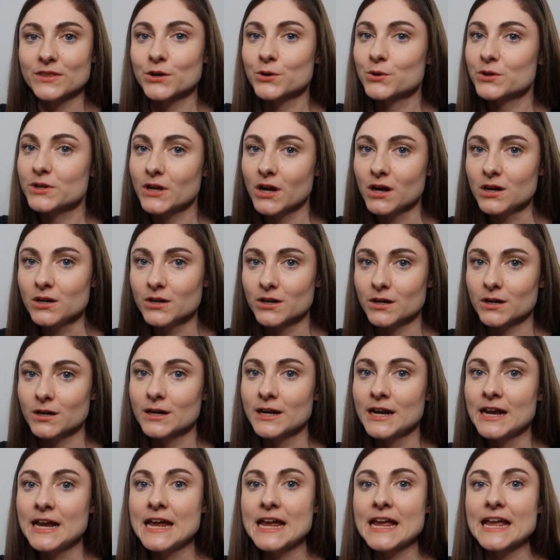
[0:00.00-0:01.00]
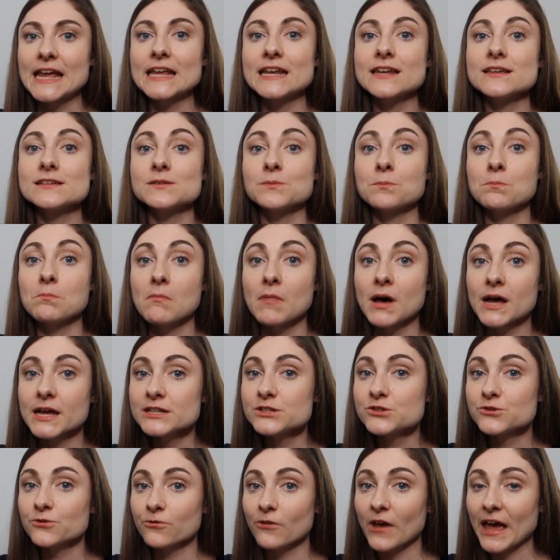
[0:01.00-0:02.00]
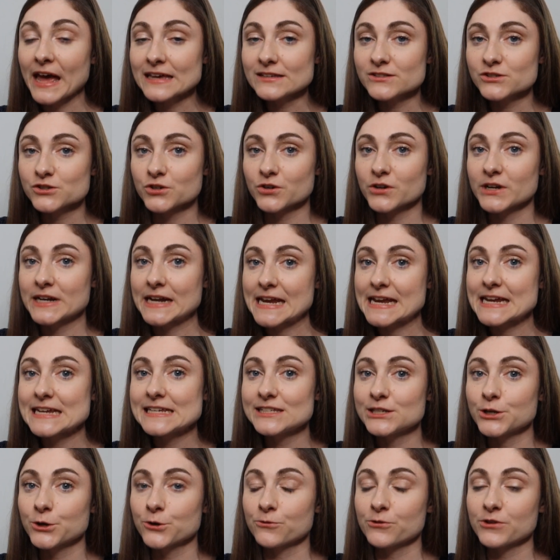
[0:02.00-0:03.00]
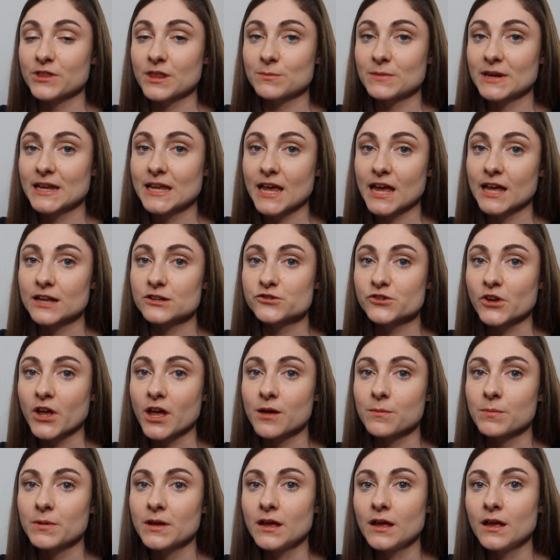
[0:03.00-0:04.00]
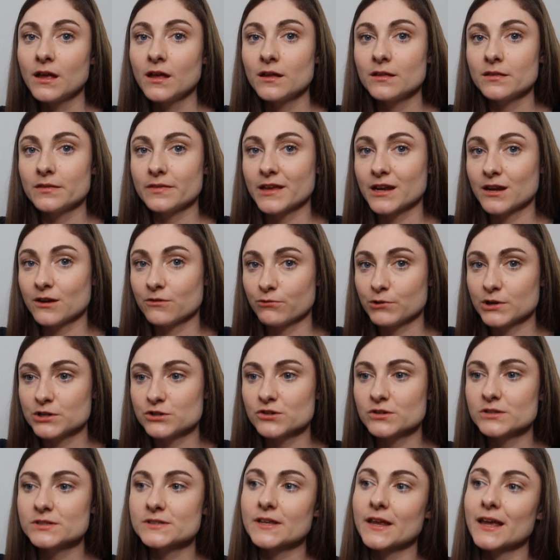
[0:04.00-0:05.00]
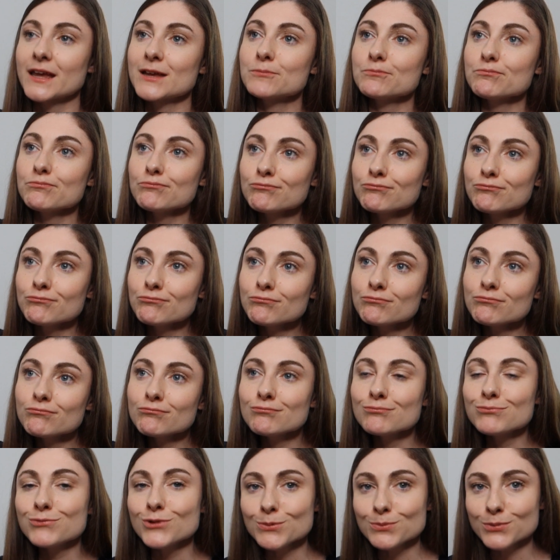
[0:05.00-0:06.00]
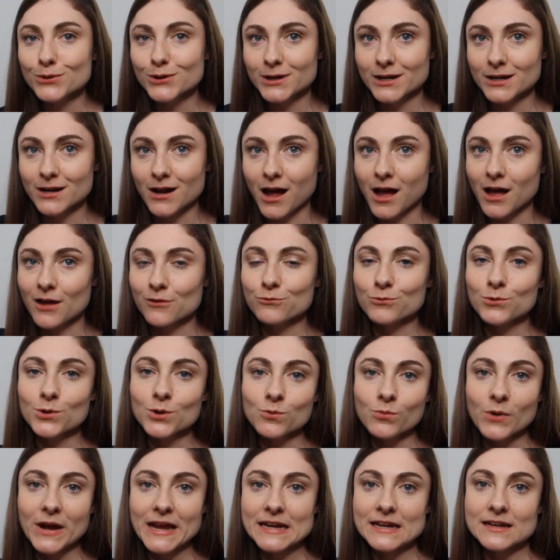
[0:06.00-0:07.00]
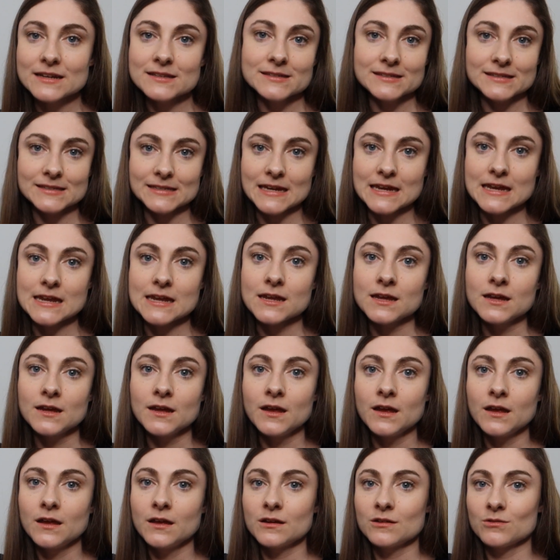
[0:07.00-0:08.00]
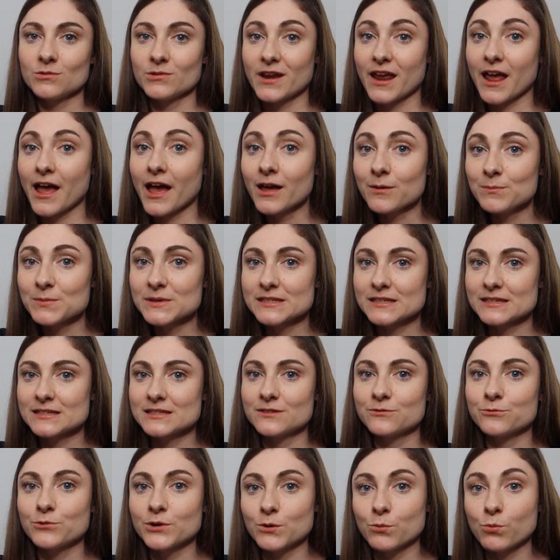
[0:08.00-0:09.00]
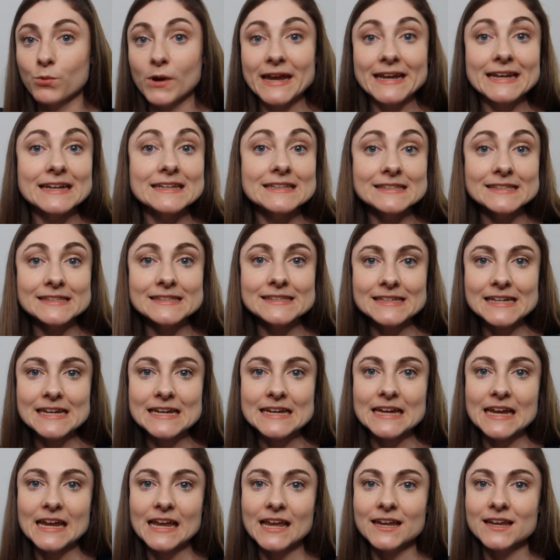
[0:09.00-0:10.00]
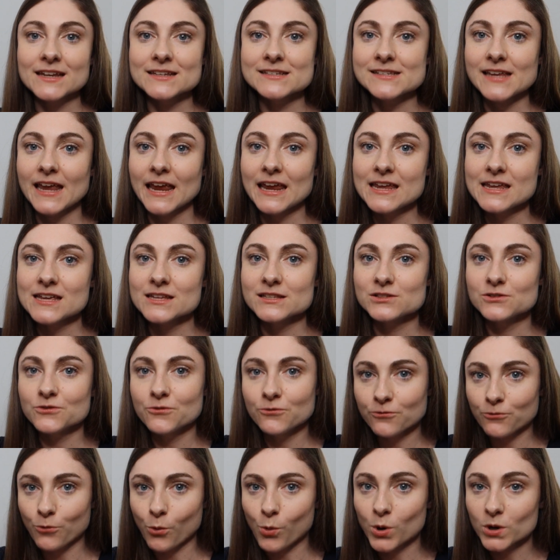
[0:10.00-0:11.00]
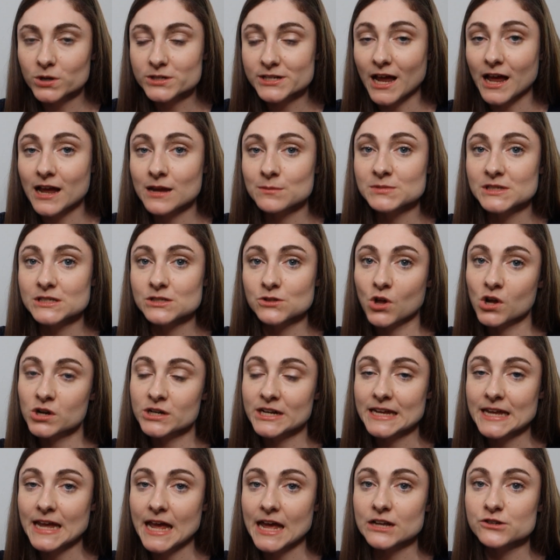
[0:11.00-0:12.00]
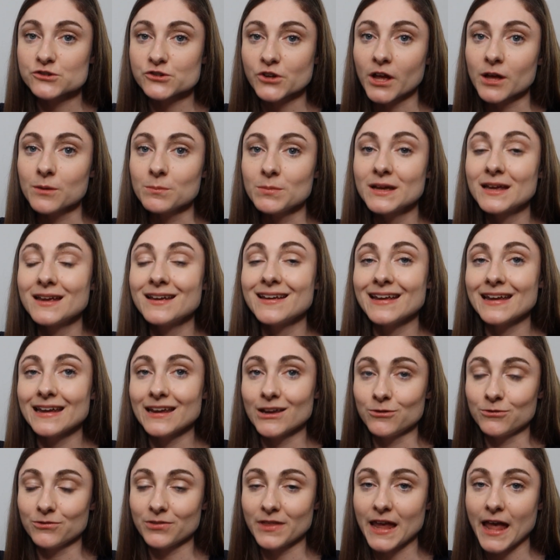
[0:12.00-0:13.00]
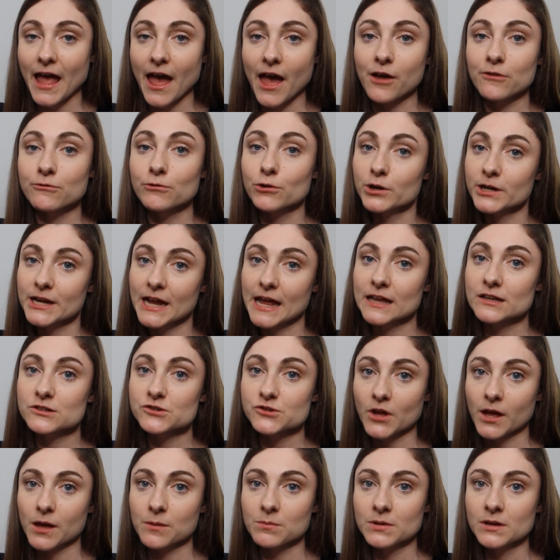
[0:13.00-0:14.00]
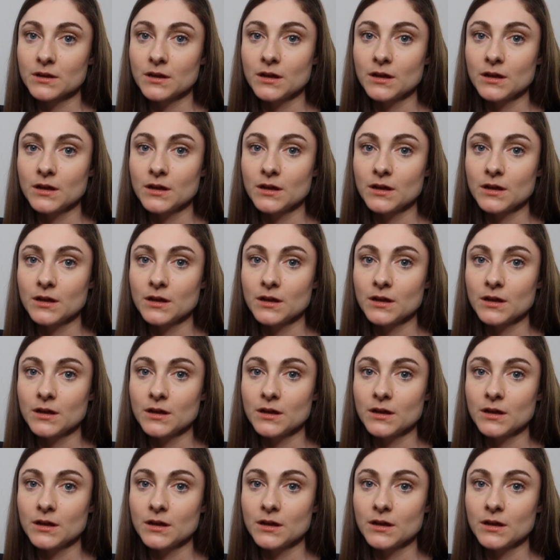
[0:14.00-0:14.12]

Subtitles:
they're younger, it is much faster and easier for them to catch up than if we just say, we'll put it off, we'll wait and see. What happens is if we wait and see, it can take kids 4 times as long to catch up if they ever catch up.